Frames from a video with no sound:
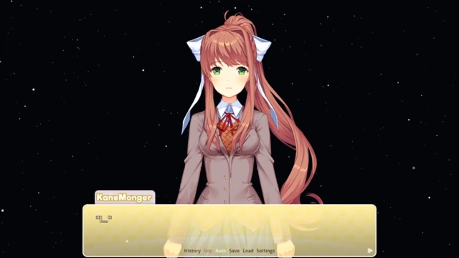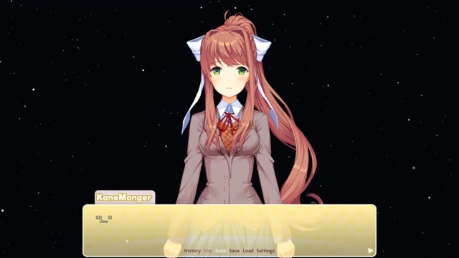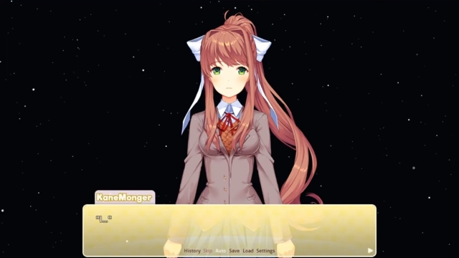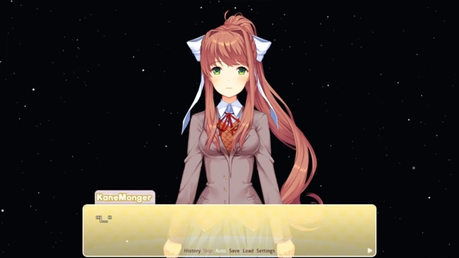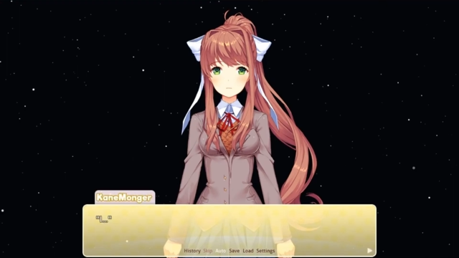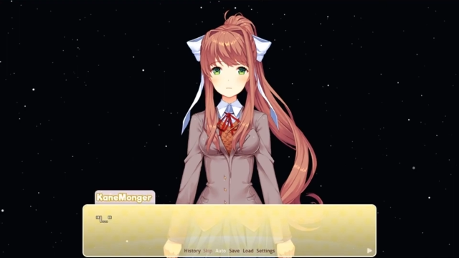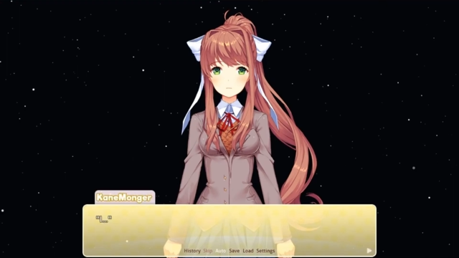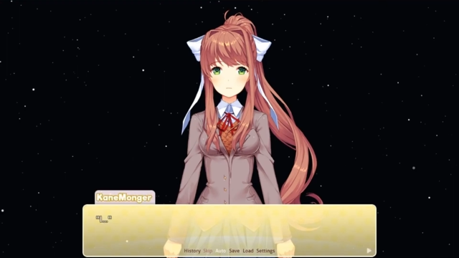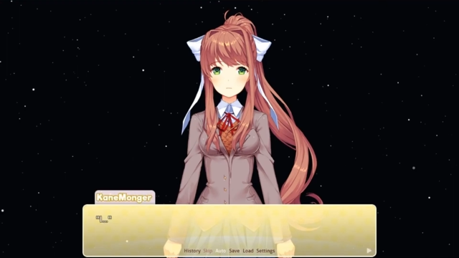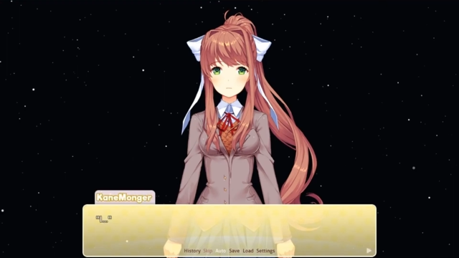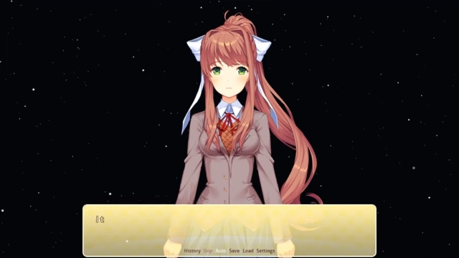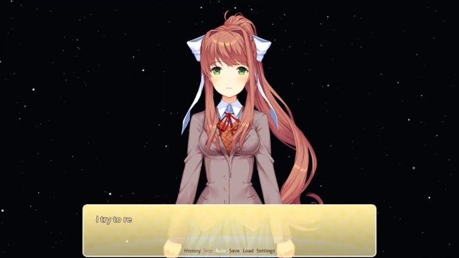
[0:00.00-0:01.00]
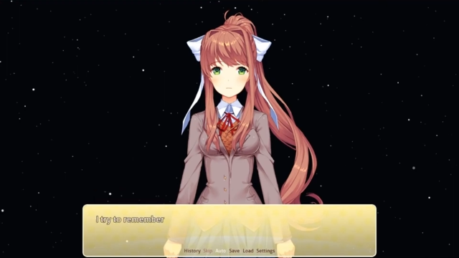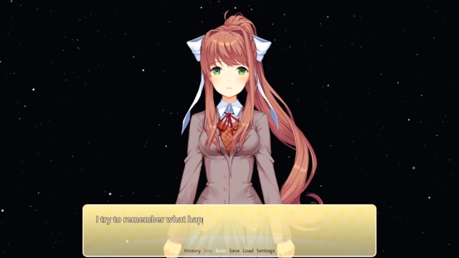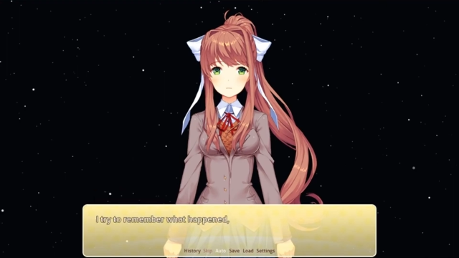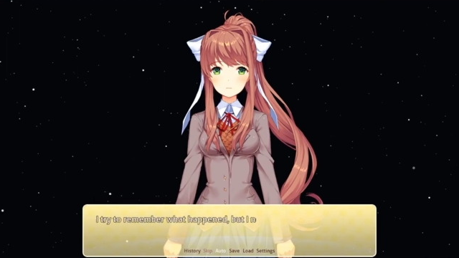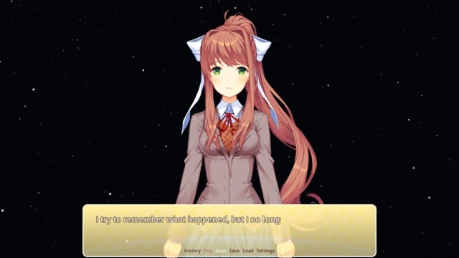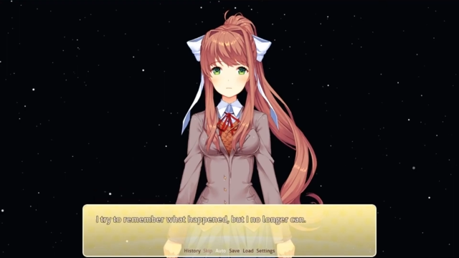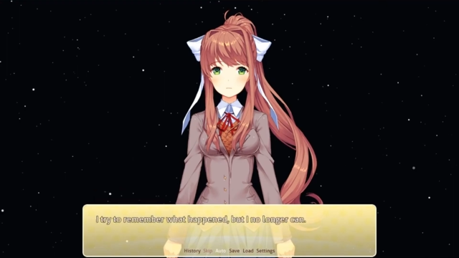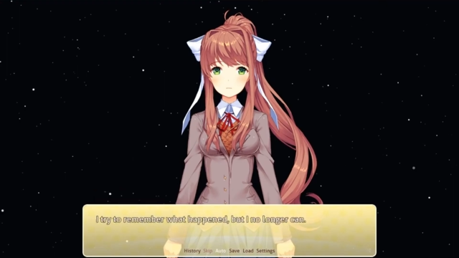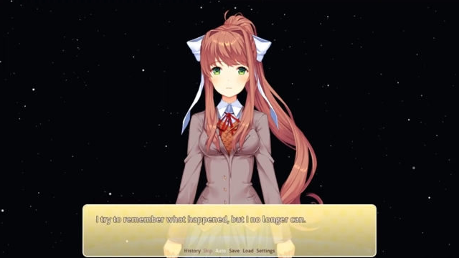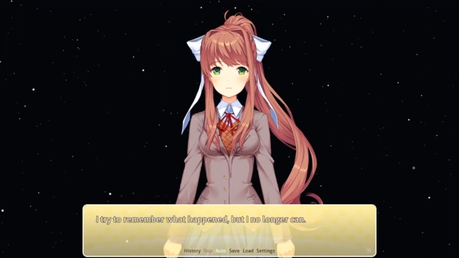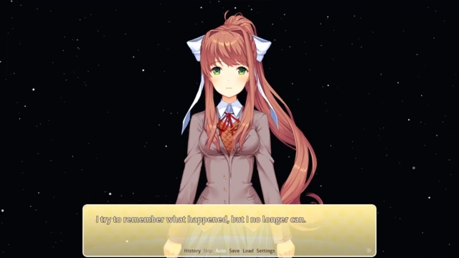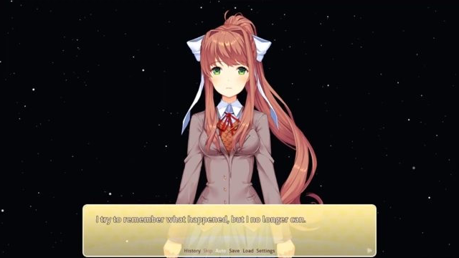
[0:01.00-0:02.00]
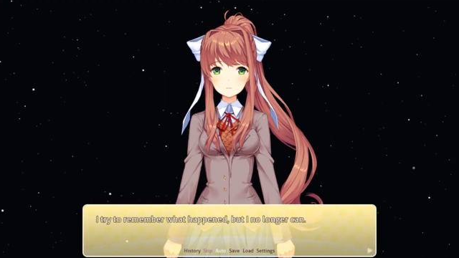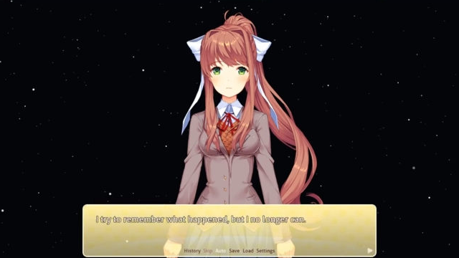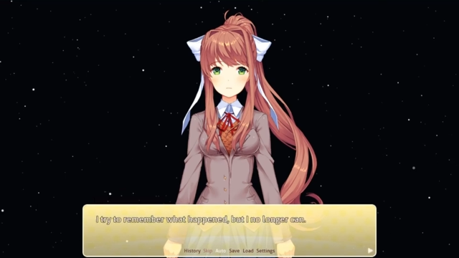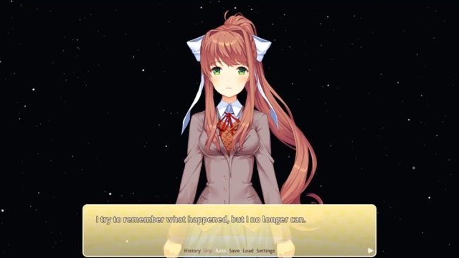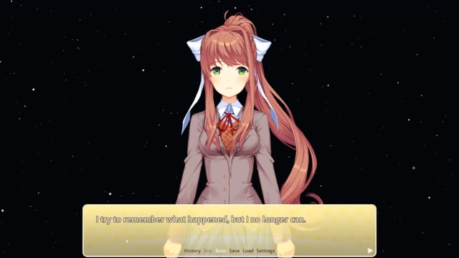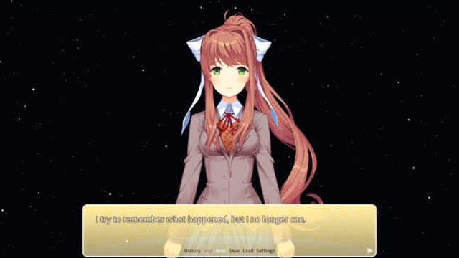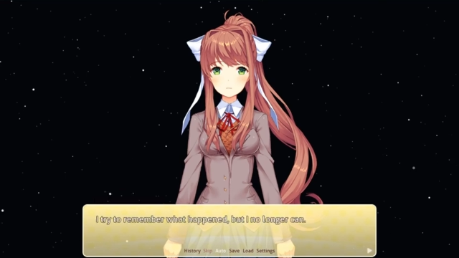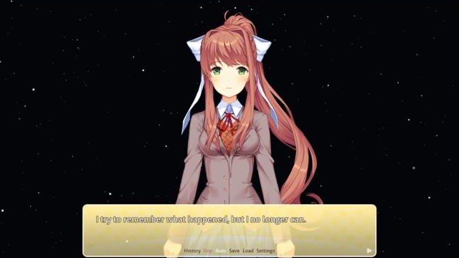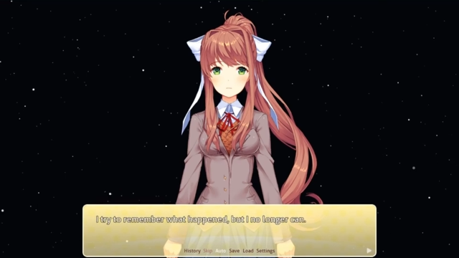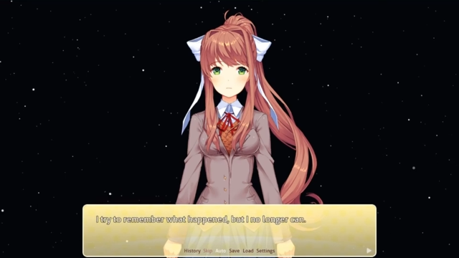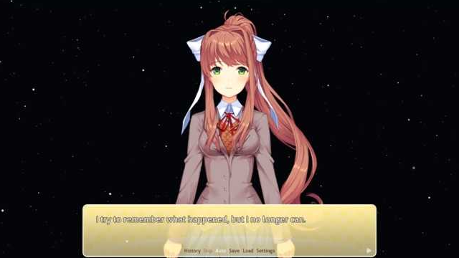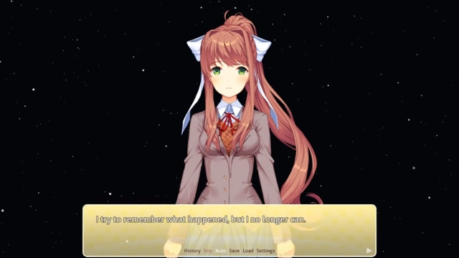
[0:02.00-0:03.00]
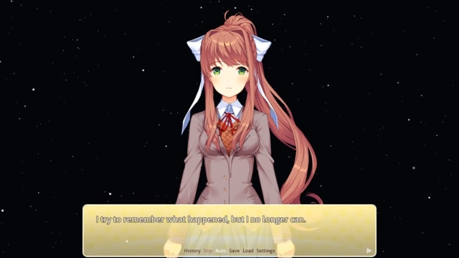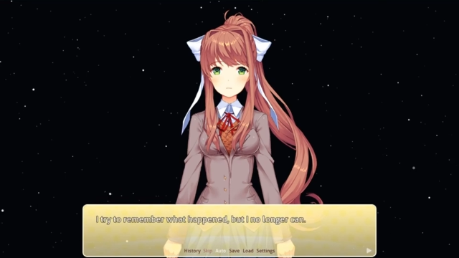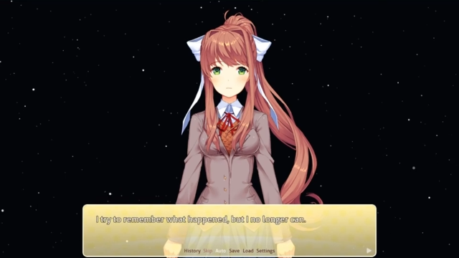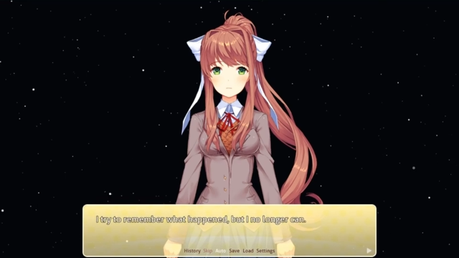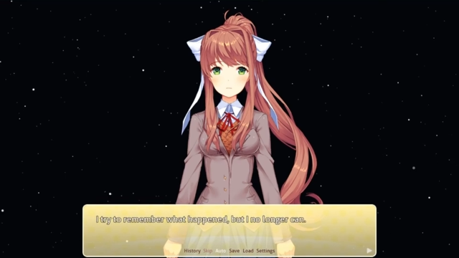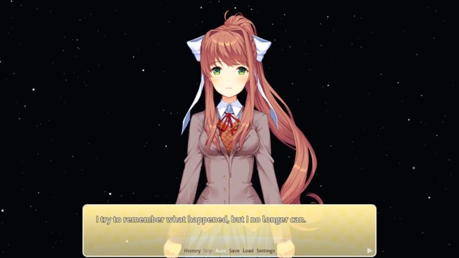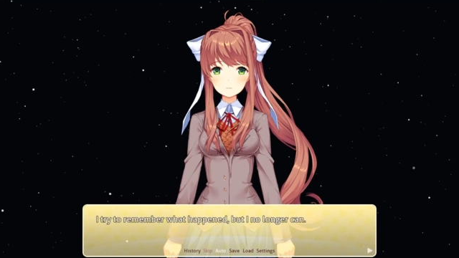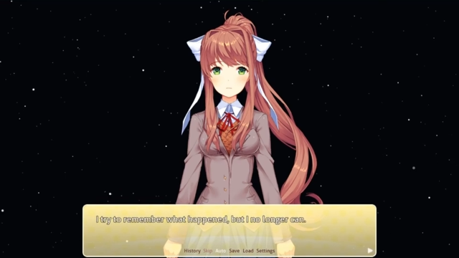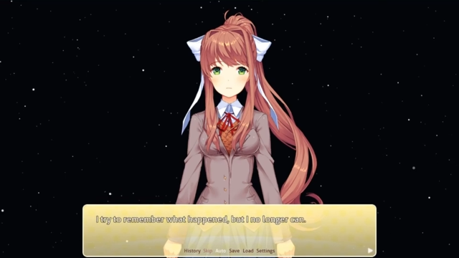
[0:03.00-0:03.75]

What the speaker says: [unreadable: no face in view]